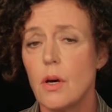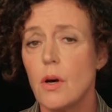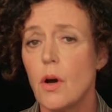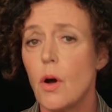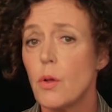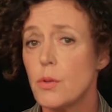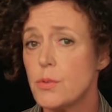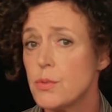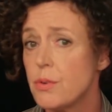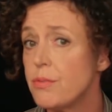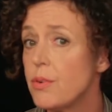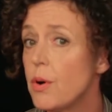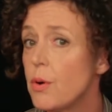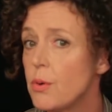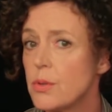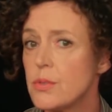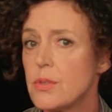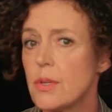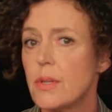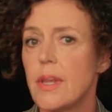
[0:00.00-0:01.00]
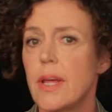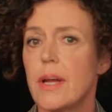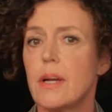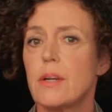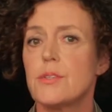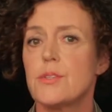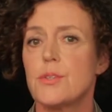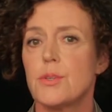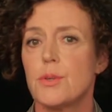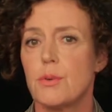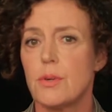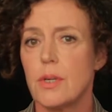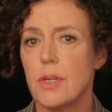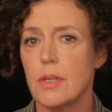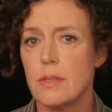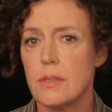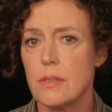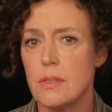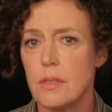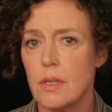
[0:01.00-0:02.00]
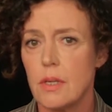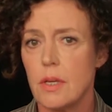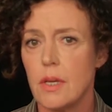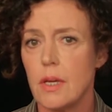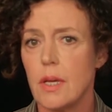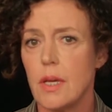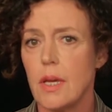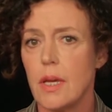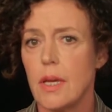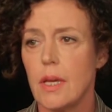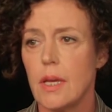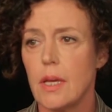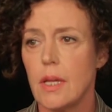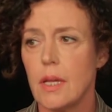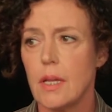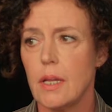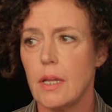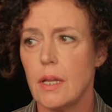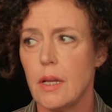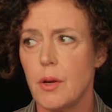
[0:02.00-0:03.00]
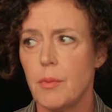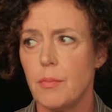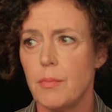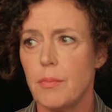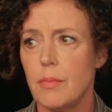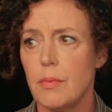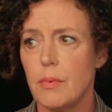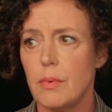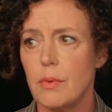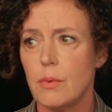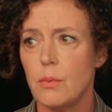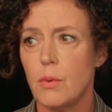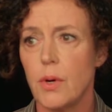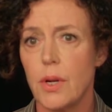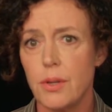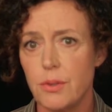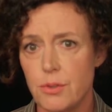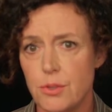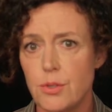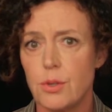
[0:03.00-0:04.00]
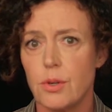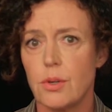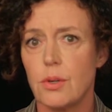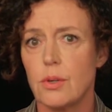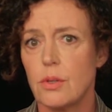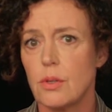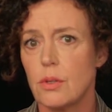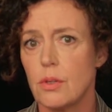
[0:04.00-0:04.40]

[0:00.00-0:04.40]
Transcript: also focus on their stories and what it took